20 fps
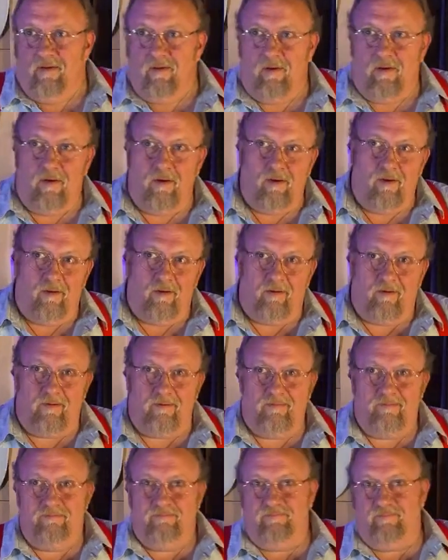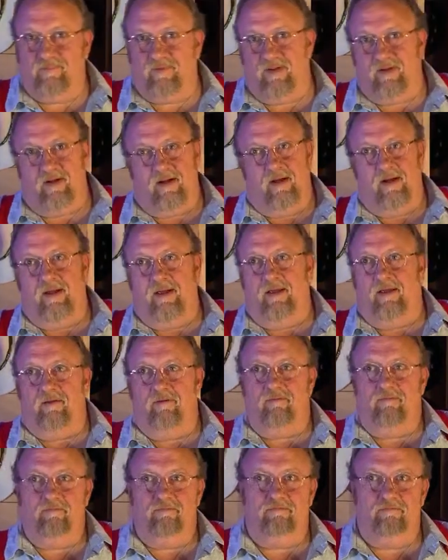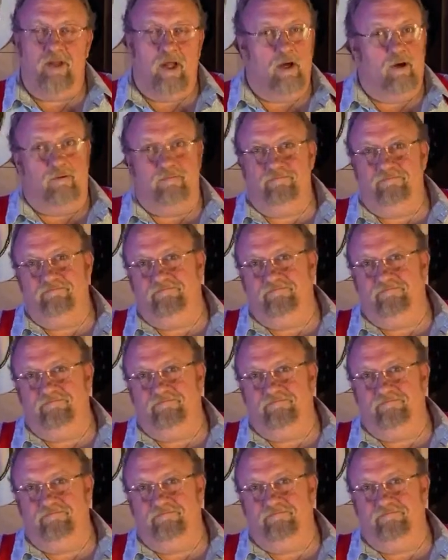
Oh, I... No.